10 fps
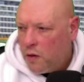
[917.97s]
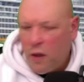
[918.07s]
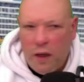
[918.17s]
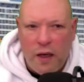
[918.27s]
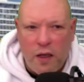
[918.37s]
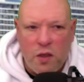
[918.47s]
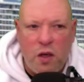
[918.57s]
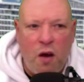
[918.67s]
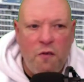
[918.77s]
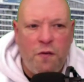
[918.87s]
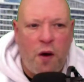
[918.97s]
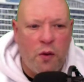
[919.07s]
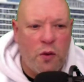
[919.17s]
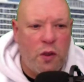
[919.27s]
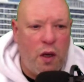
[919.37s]
let us know,
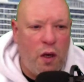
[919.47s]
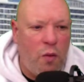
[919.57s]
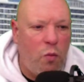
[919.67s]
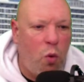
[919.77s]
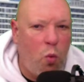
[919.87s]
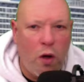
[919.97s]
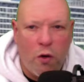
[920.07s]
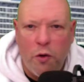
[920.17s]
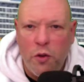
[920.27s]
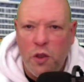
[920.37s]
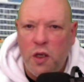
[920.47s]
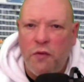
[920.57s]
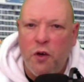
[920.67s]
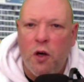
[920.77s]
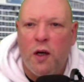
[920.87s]
folks, what cruises have
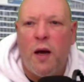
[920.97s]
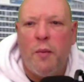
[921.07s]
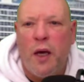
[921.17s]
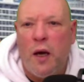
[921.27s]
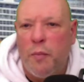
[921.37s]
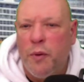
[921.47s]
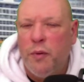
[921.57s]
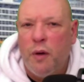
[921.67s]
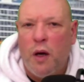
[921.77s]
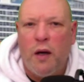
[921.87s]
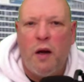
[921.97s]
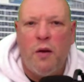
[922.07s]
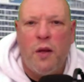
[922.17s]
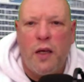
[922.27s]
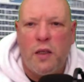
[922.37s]
you got coming up? I know
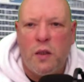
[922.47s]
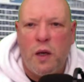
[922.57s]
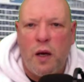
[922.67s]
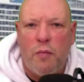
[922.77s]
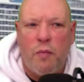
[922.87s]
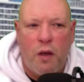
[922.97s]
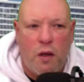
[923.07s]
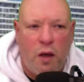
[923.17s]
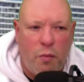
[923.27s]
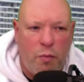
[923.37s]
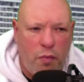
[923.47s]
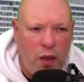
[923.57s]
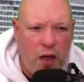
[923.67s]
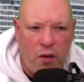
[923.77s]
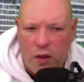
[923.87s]
that
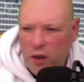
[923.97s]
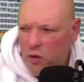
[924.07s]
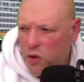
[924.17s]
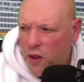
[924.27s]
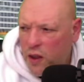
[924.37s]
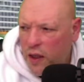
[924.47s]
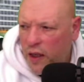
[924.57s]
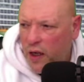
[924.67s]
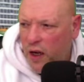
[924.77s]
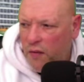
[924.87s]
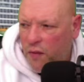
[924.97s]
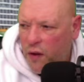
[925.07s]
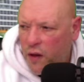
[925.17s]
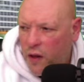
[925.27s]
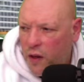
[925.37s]
now, interestingly enough,
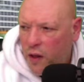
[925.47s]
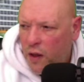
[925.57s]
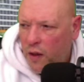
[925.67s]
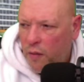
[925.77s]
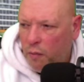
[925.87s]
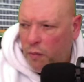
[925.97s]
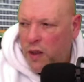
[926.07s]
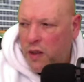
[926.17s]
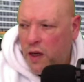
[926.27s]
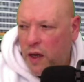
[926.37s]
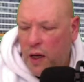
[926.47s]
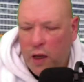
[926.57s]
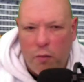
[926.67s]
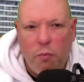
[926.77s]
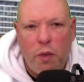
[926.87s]
Mr.
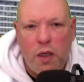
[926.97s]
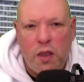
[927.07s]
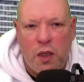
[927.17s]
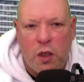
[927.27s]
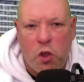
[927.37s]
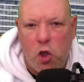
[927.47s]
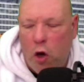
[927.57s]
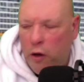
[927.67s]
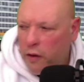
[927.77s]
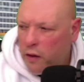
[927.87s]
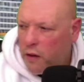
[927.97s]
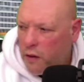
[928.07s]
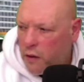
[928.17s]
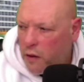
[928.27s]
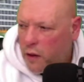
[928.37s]
John,
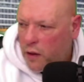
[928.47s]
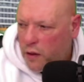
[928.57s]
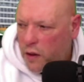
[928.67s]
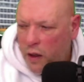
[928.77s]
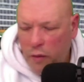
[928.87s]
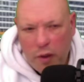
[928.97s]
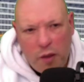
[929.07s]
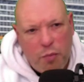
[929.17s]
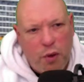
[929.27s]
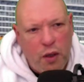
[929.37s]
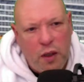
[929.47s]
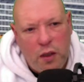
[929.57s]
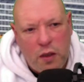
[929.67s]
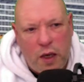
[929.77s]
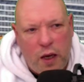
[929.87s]
tell me
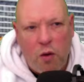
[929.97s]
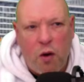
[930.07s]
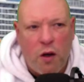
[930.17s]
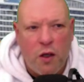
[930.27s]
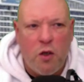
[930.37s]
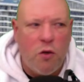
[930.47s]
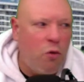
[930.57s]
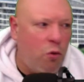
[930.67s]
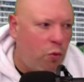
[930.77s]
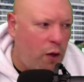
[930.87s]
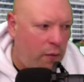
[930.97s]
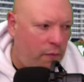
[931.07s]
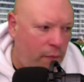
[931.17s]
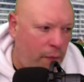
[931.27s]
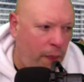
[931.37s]
please, how are you